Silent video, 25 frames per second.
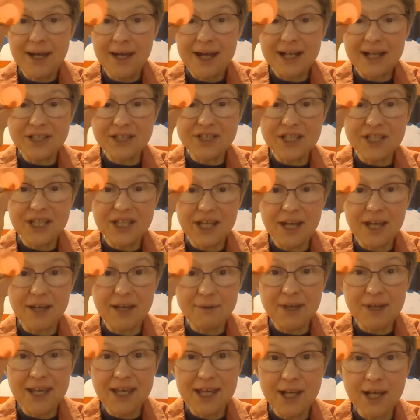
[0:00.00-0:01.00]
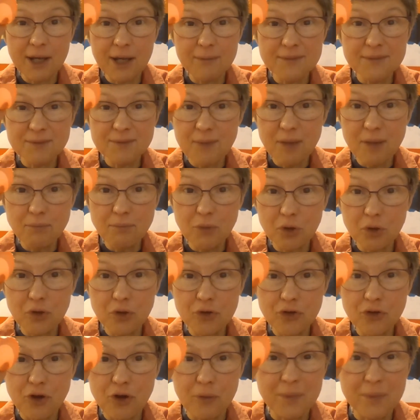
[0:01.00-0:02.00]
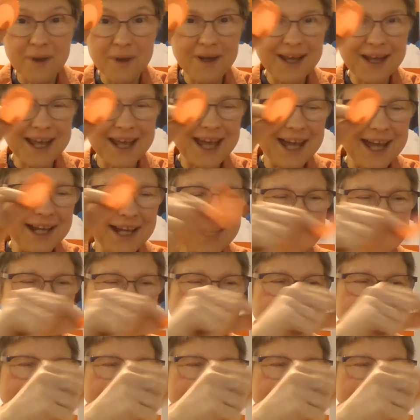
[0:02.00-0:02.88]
actually here comes my bottle top again.